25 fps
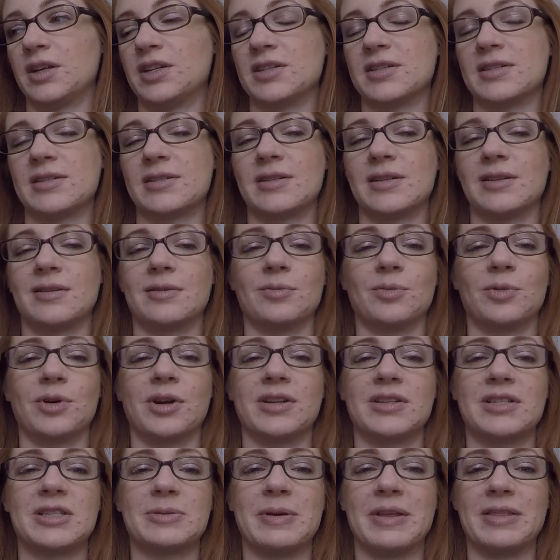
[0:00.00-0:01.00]
just didn't
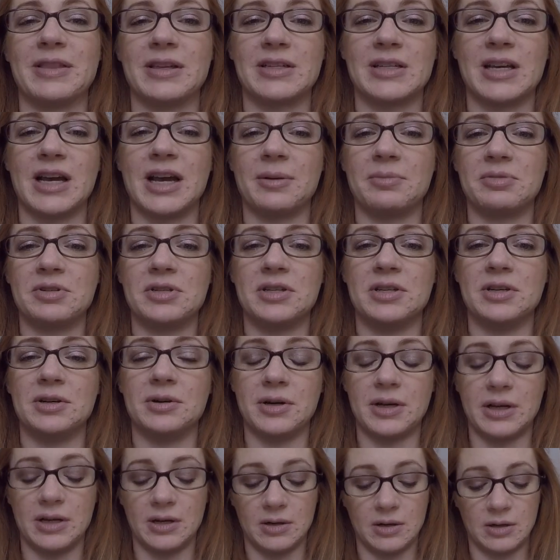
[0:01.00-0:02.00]
want to spend the time to
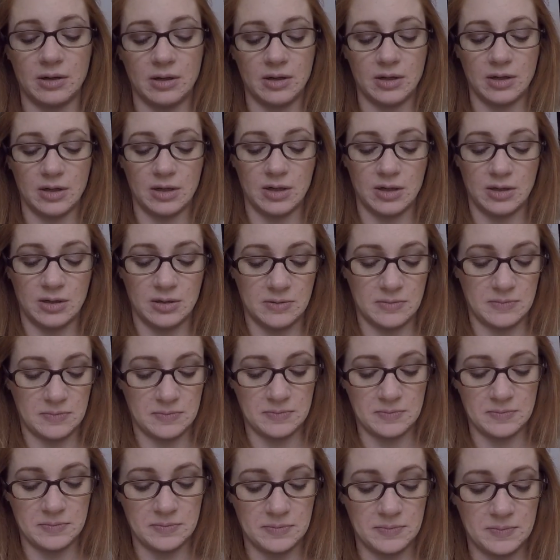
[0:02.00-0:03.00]
do it.
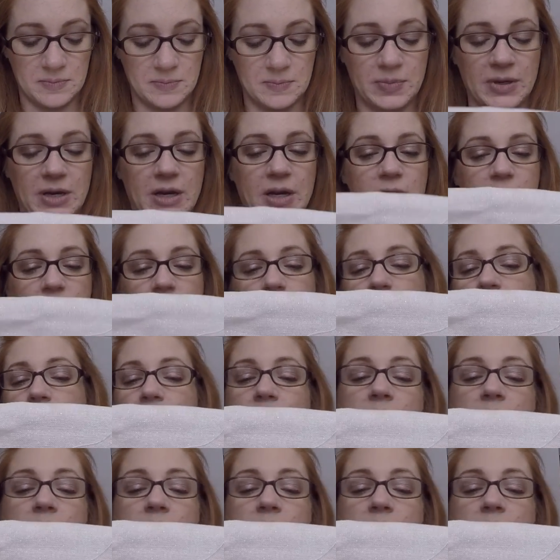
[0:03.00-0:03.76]
But